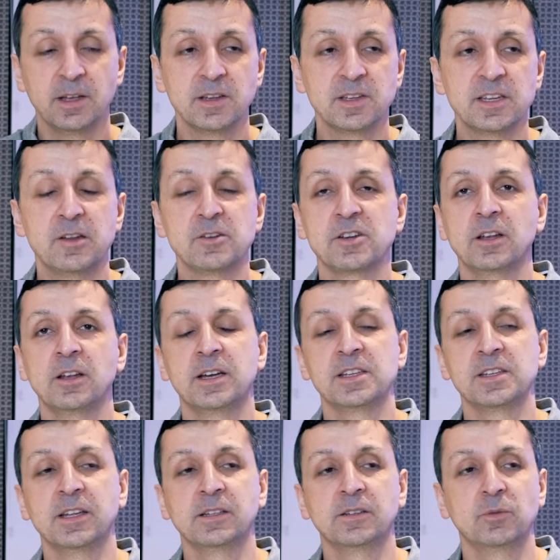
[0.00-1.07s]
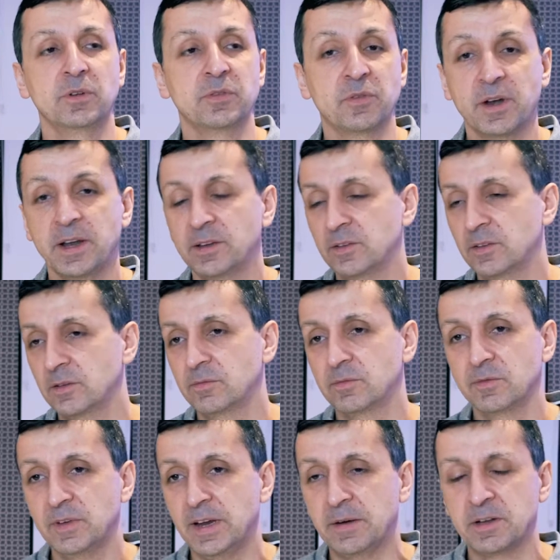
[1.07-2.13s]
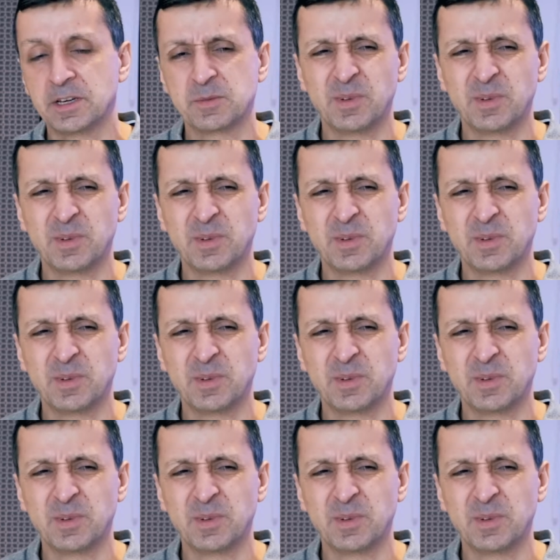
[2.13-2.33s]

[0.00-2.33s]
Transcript: socialising with friends and various,